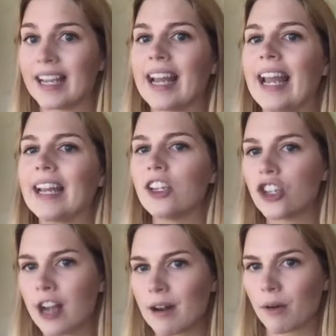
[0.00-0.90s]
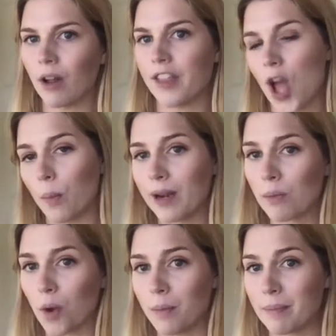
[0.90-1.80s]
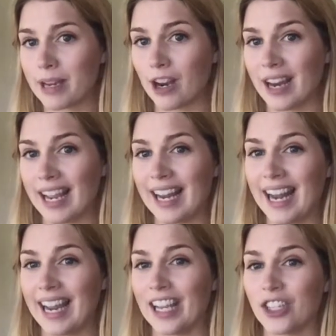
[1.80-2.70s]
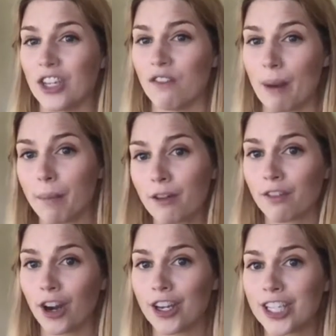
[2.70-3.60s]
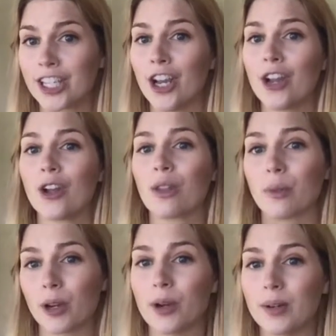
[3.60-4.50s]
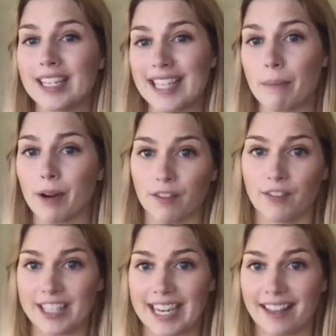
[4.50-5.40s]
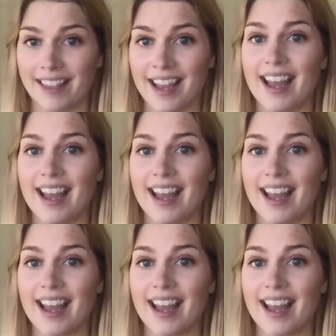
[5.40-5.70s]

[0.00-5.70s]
In general, the open enrollment period is November 1st through December 15th,